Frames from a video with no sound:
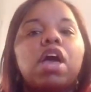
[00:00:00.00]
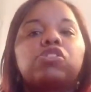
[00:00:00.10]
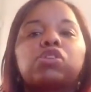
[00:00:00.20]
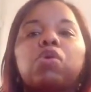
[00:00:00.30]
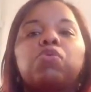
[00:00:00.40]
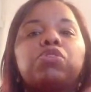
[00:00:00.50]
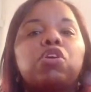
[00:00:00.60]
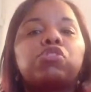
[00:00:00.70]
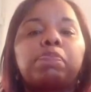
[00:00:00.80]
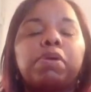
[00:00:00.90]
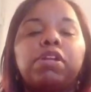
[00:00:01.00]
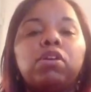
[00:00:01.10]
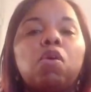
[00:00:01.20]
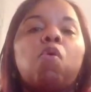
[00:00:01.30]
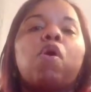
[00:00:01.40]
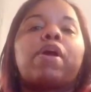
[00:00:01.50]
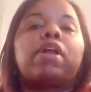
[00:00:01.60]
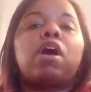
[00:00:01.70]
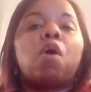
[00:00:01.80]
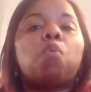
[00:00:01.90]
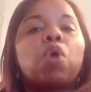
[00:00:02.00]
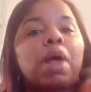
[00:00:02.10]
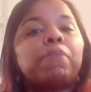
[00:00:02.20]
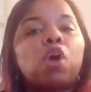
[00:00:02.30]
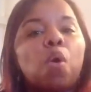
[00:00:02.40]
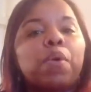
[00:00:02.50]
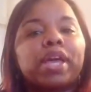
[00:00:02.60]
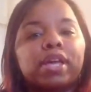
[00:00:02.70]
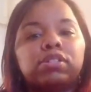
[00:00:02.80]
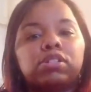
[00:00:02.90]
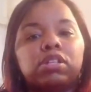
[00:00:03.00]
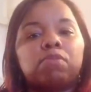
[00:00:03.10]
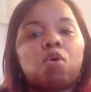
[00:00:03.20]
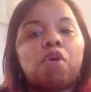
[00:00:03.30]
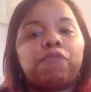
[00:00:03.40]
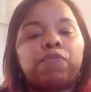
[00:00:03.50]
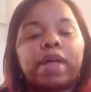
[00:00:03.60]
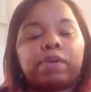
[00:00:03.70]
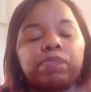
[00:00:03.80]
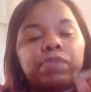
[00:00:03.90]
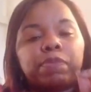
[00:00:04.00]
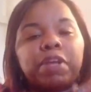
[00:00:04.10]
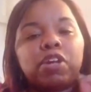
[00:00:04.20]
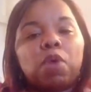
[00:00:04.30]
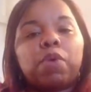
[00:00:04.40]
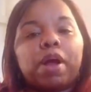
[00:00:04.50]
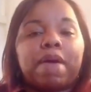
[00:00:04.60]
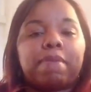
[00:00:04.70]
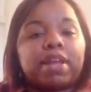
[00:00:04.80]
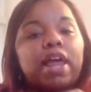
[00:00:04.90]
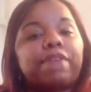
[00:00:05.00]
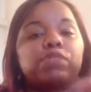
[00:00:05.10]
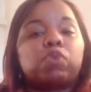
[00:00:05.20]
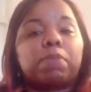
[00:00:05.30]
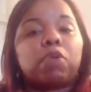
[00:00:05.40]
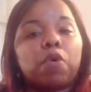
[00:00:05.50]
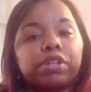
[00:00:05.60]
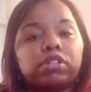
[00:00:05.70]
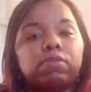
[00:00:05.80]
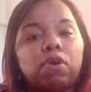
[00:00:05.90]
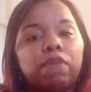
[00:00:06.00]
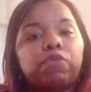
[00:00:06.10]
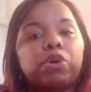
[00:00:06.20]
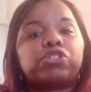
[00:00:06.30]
So, depending on what I'm going into the mall, like depending on where I'm at in my life is what I'm going into the mall for.